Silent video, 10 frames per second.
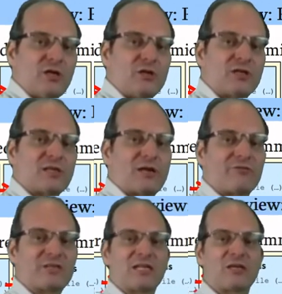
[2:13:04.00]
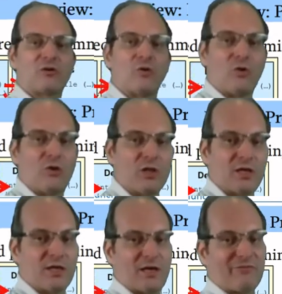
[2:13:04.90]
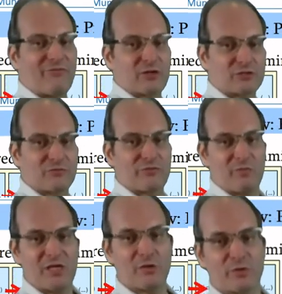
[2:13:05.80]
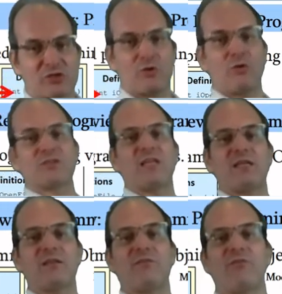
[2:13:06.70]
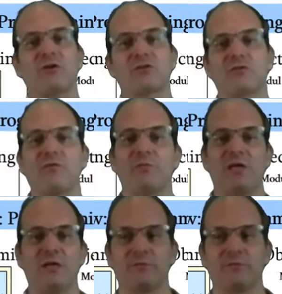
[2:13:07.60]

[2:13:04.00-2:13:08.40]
You can directly call a function from here, which calls then the function from here.